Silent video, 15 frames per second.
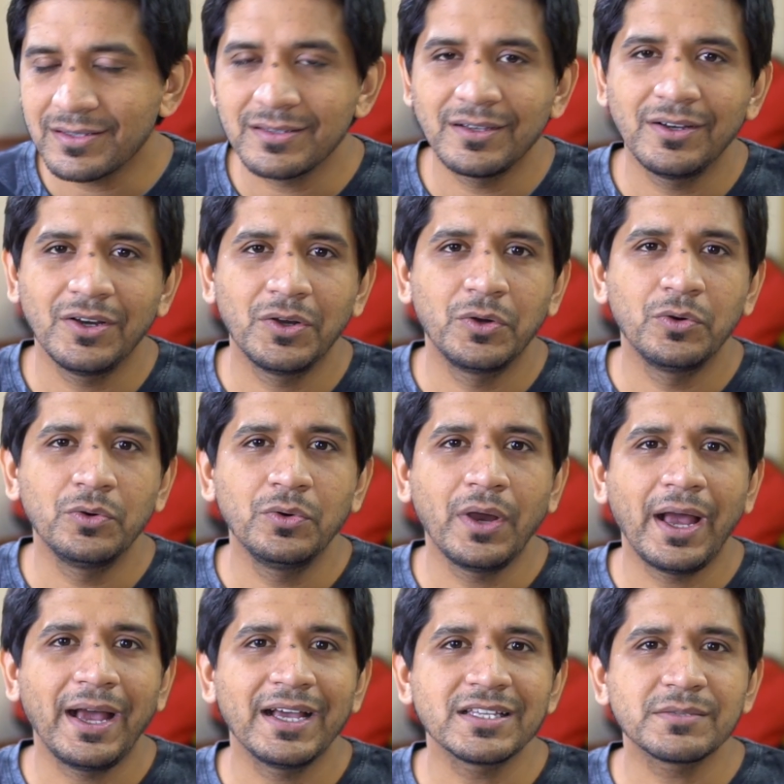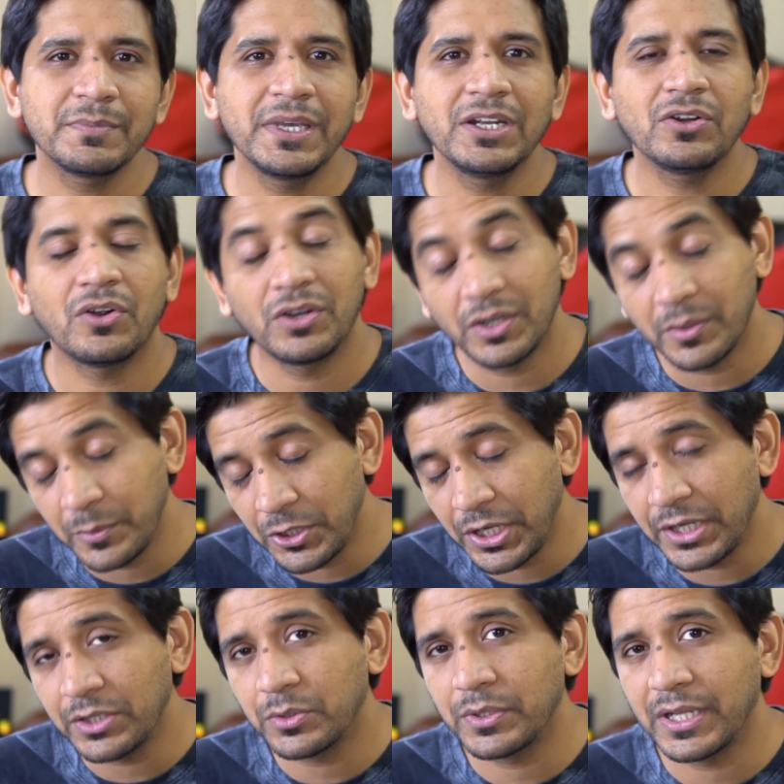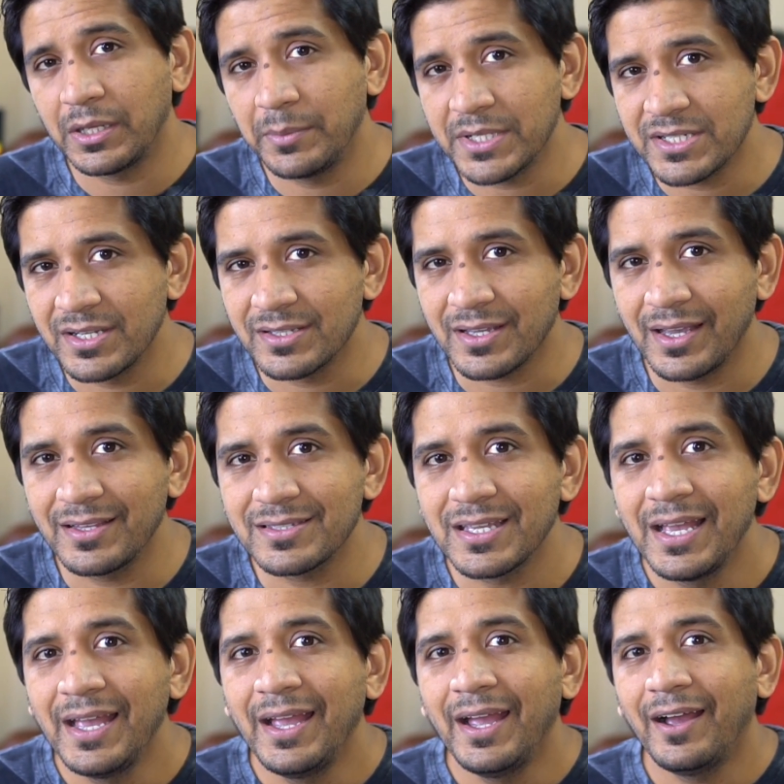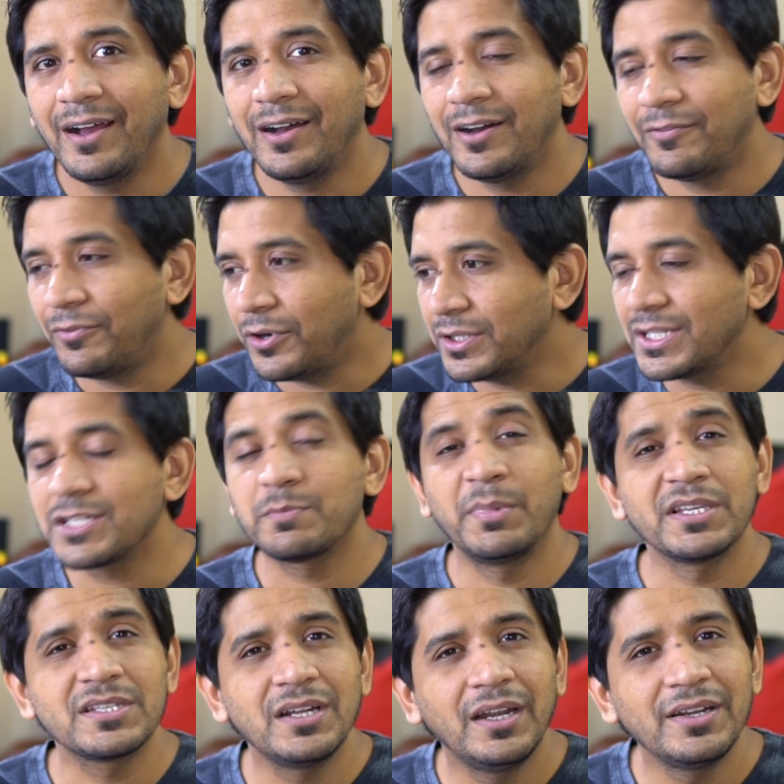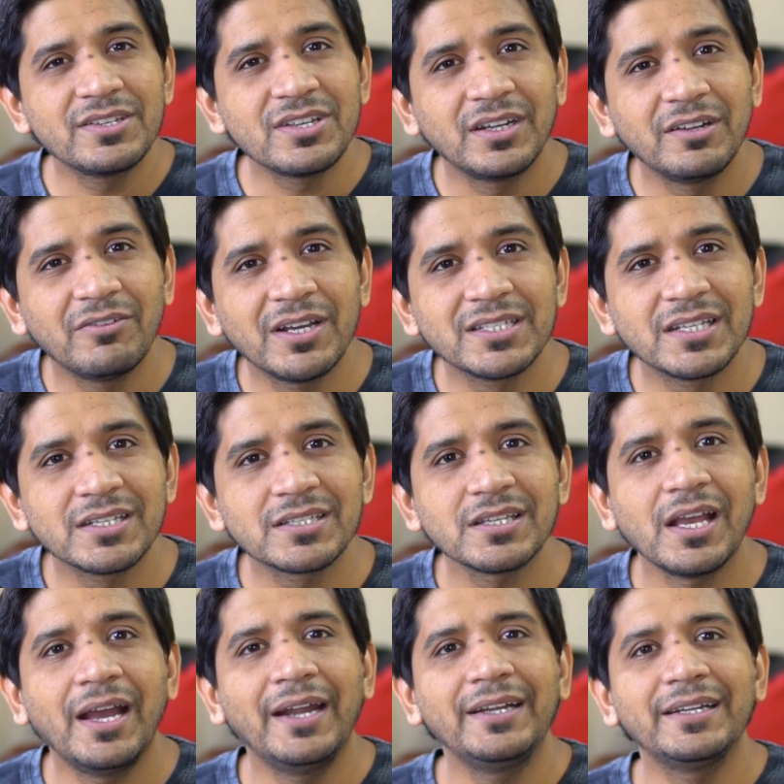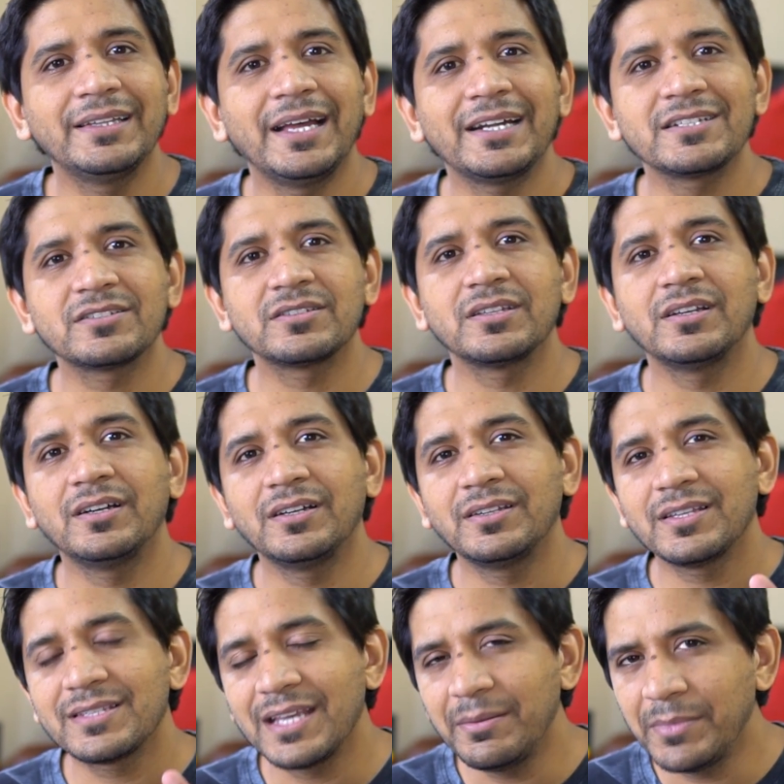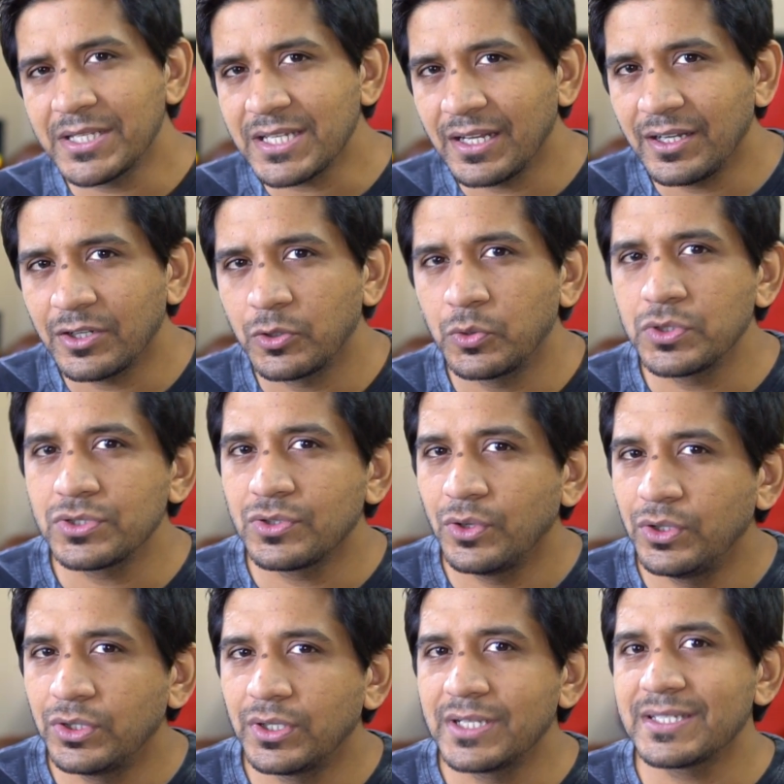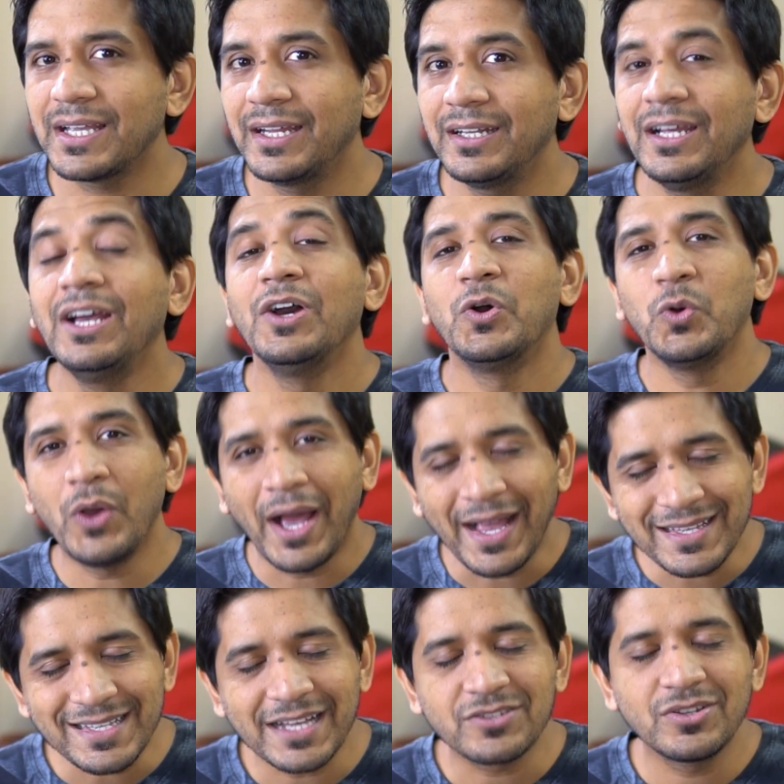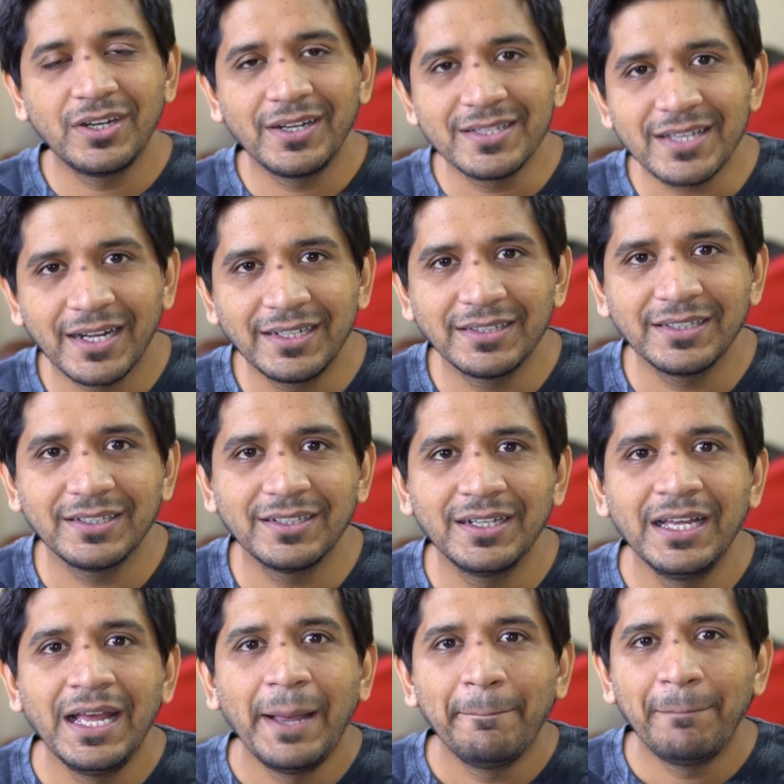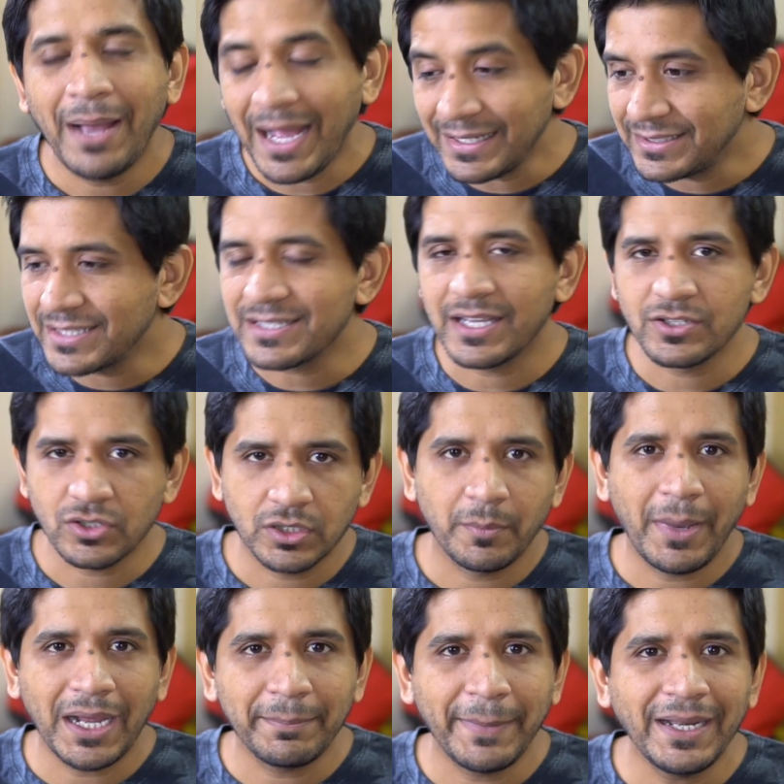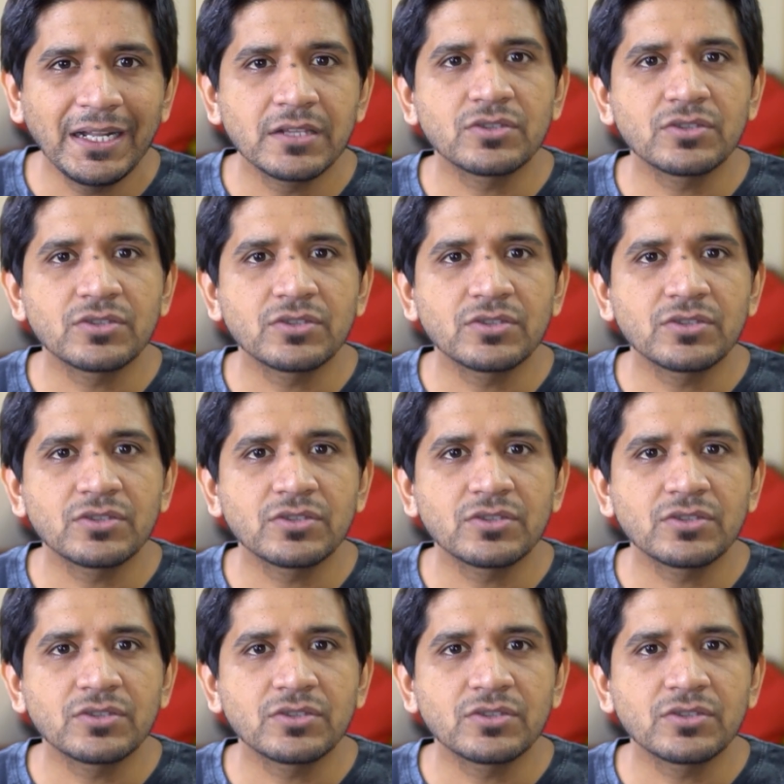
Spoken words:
who has been contributing to Realme's designs for the special edition devices, and that's the same designer who has actually designed the back designs or the back panels